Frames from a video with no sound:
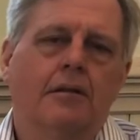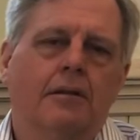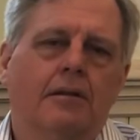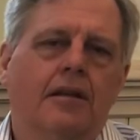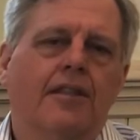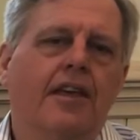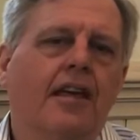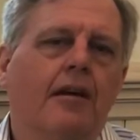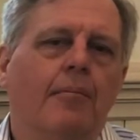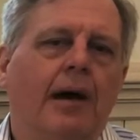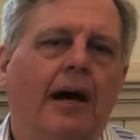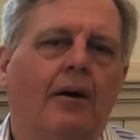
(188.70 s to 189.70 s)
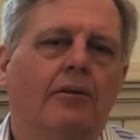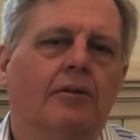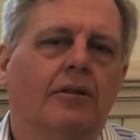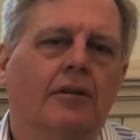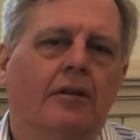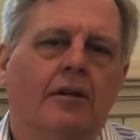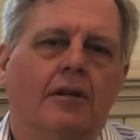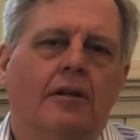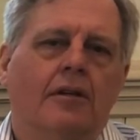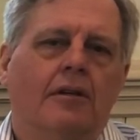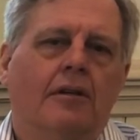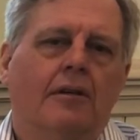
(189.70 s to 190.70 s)
to think about
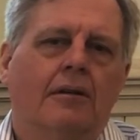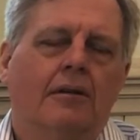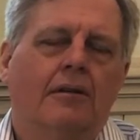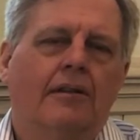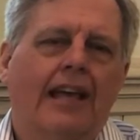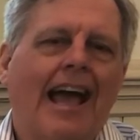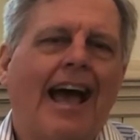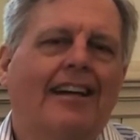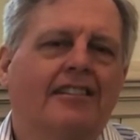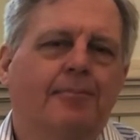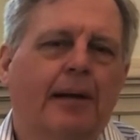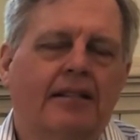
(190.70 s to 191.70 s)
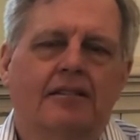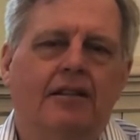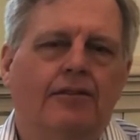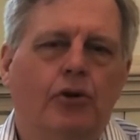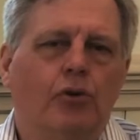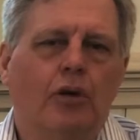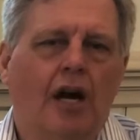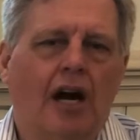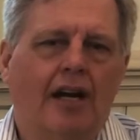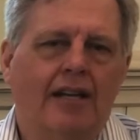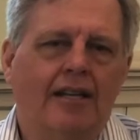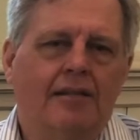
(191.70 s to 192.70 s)
the aspects of who
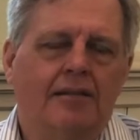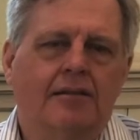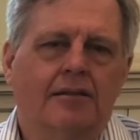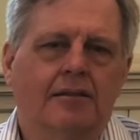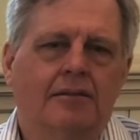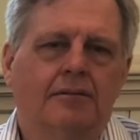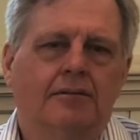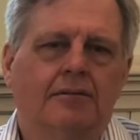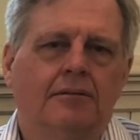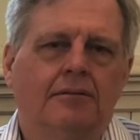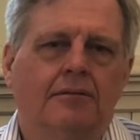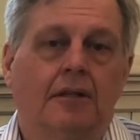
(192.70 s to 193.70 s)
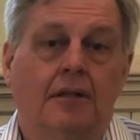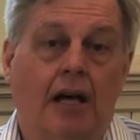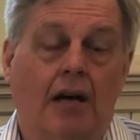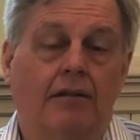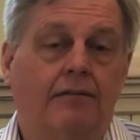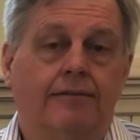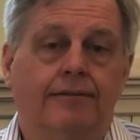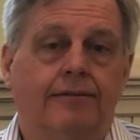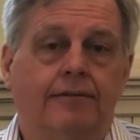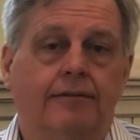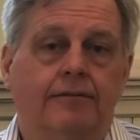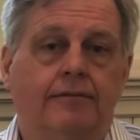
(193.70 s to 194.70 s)
God is: love,
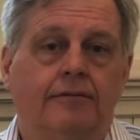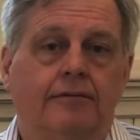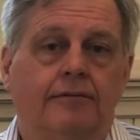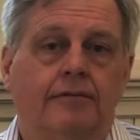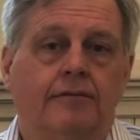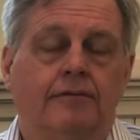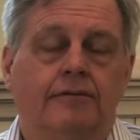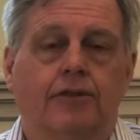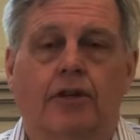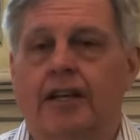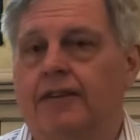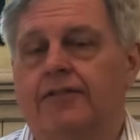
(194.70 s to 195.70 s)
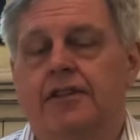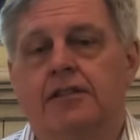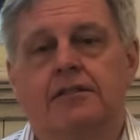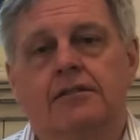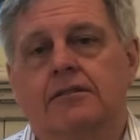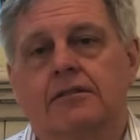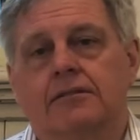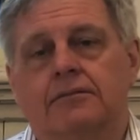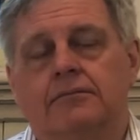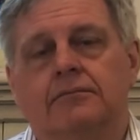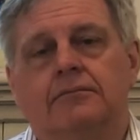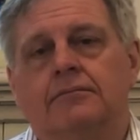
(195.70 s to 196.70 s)
forgiveness,
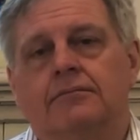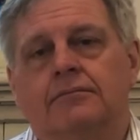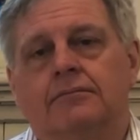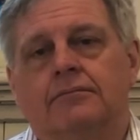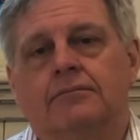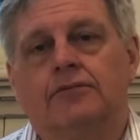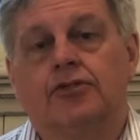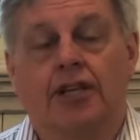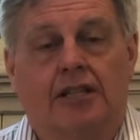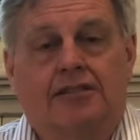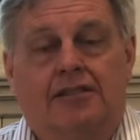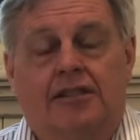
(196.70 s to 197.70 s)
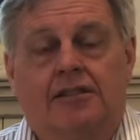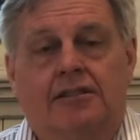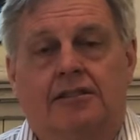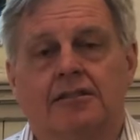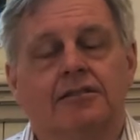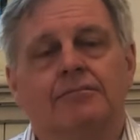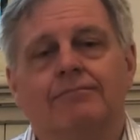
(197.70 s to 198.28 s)
justice,